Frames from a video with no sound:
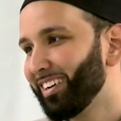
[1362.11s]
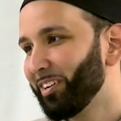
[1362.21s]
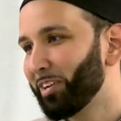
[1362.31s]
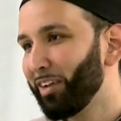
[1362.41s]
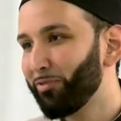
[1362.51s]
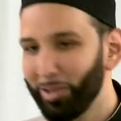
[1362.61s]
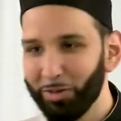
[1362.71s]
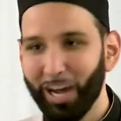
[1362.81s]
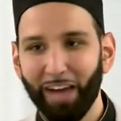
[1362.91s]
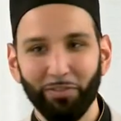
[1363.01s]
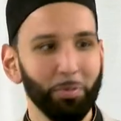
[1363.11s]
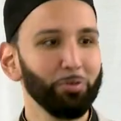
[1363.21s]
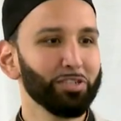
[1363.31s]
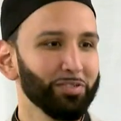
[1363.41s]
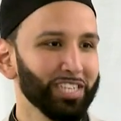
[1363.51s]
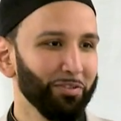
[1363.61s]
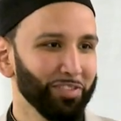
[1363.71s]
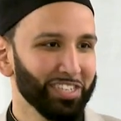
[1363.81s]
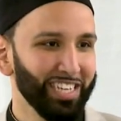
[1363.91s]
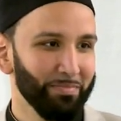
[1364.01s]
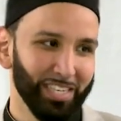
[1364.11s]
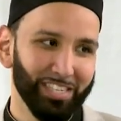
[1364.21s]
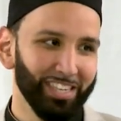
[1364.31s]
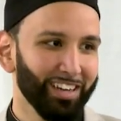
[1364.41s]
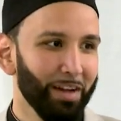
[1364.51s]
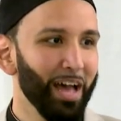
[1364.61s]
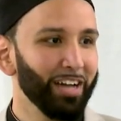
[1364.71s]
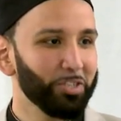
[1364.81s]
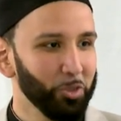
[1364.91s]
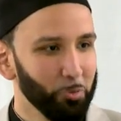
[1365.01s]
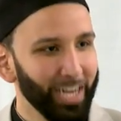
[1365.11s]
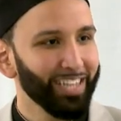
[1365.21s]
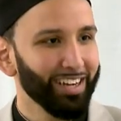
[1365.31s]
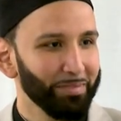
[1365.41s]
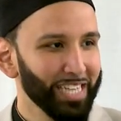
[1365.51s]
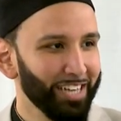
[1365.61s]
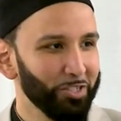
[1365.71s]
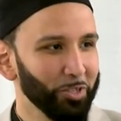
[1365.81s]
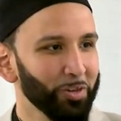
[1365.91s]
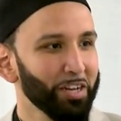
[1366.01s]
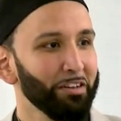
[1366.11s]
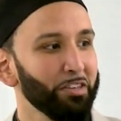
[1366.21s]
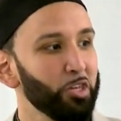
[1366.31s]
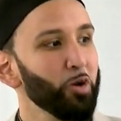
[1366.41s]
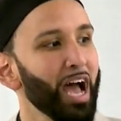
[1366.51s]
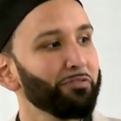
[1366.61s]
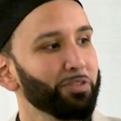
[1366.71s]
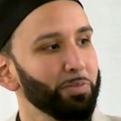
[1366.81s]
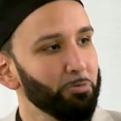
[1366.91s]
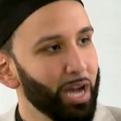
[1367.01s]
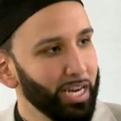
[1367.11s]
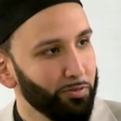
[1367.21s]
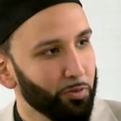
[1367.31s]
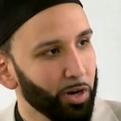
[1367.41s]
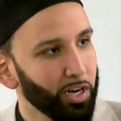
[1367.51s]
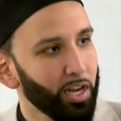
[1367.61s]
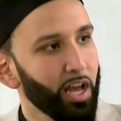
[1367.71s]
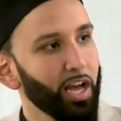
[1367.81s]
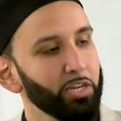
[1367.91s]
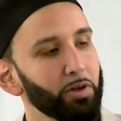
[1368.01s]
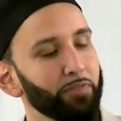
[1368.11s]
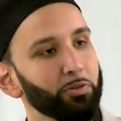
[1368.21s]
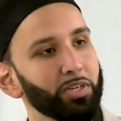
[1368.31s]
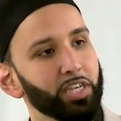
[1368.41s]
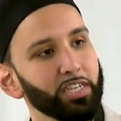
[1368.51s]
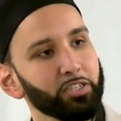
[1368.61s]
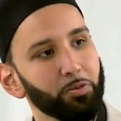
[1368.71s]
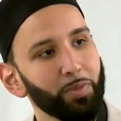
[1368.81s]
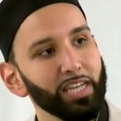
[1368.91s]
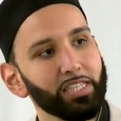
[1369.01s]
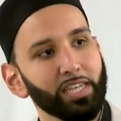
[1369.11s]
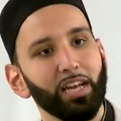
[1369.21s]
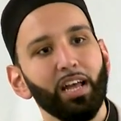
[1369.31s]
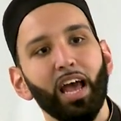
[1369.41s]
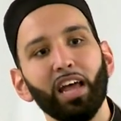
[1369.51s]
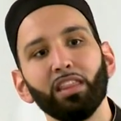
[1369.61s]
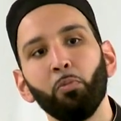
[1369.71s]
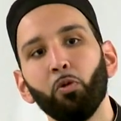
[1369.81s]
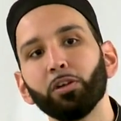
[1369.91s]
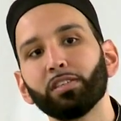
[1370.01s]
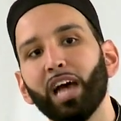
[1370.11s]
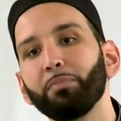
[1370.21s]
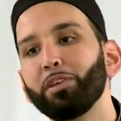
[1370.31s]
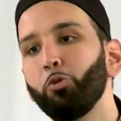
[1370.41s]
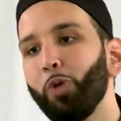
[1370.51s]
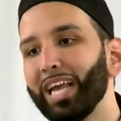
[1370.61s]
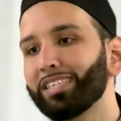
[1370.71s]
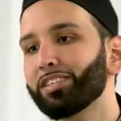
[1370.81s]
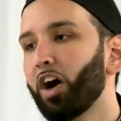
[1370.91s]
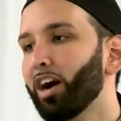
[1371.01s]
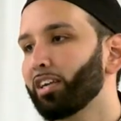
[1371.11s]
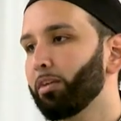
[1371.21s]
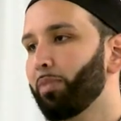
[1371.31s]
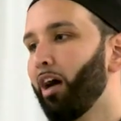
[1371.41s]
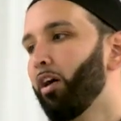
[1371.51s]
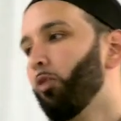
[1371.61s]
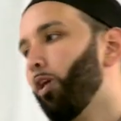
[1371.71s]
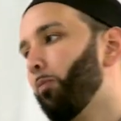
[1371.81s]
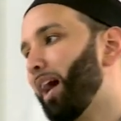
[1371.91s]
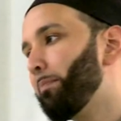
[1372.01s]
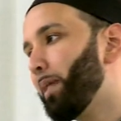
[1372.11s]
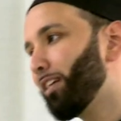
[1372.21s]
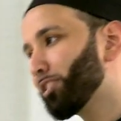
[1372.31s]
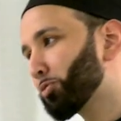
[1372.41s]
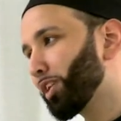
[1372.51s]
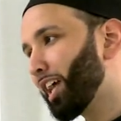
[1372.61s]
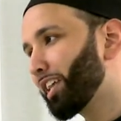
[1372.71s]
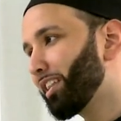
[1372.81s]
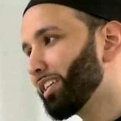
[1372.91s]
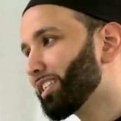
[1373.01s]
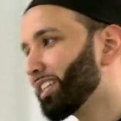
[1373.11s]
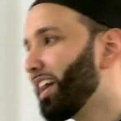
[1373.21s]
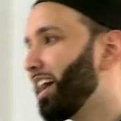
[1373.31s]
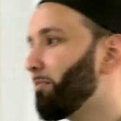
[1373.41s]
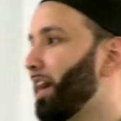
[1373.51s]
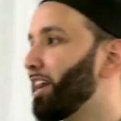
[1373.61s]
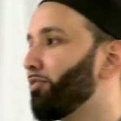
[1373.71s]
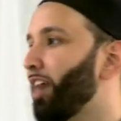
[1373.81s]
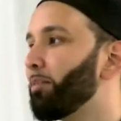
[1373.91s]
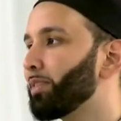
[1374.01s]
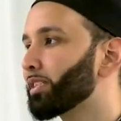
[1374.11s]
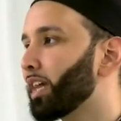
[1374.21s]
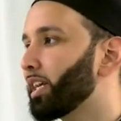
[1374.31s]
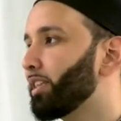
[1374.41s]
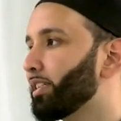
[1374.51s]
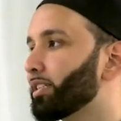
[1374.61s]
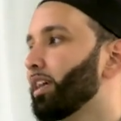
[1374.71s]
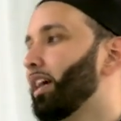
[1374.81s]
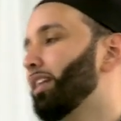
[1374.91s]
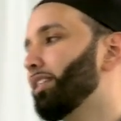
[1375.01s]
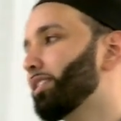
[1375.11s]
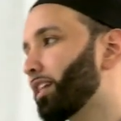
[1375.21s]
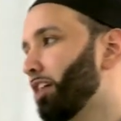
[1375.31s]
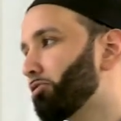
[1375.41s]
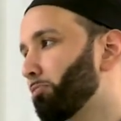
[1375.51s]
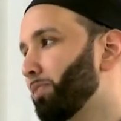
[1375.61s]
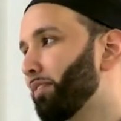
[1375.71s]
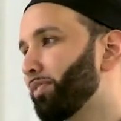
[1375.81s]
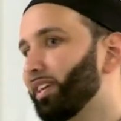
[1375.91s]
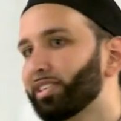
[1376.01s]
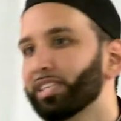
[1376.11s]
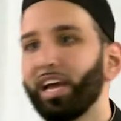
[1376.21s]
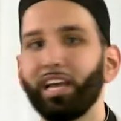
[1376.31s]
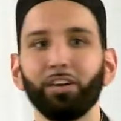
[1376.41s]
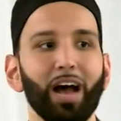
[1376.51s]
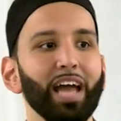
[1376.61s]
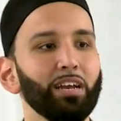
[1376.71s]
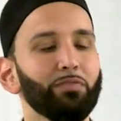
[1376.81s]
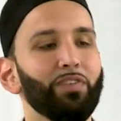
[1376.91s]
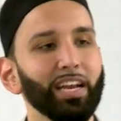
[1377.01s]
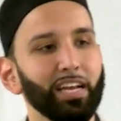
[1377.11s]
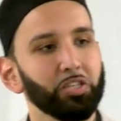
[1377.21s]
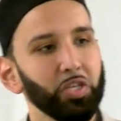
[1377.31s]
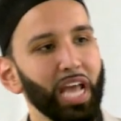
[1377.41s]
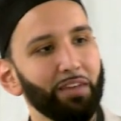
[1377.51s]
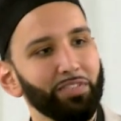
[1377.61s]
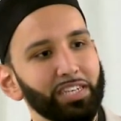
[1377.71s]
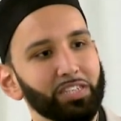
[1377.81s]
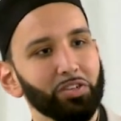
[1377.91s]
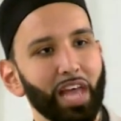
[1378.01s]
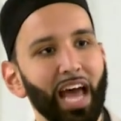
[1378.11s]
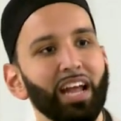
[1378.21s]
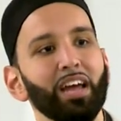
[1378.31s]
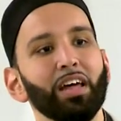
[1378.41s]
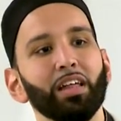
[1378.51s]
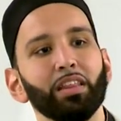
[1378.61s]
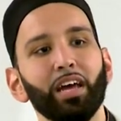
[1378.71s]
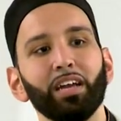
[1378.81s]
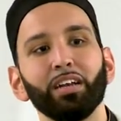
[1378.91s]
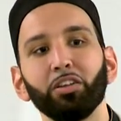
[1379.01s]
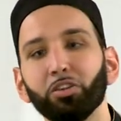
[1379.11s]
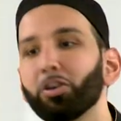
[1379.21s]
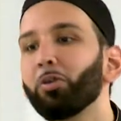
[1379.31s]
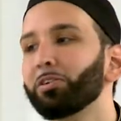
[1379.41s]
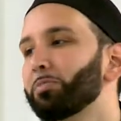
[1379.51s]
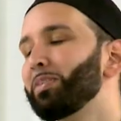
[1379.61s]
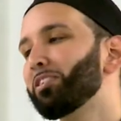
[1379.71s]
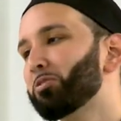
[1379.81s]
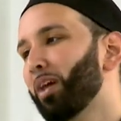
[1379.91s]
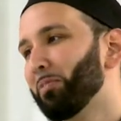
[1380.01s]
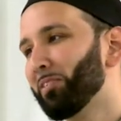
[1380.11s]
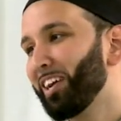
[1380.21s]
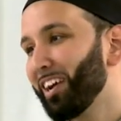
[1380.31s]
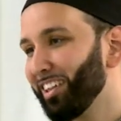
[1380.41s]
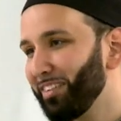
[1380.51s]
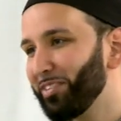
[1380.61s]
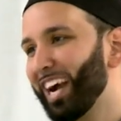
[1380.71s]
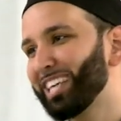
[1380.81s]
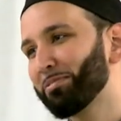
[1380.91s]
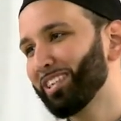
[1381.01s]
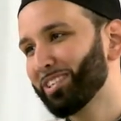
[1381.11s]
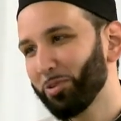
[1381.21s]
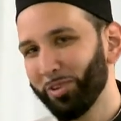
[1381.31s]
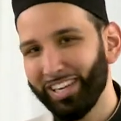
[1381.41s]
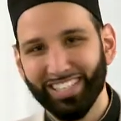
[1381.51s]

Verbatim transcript: Okay, for you to have a boost of self esteem. It's going to come at you when it comes at you. You have to be ready for it and you have to adjust your mindset. And the more time you waste talking about, well, my parents were like this and my environment's like this and in this country we have this and you know, I didn't financially have this or that, then you're going to be in trouble. And I'll leave you guys with a story.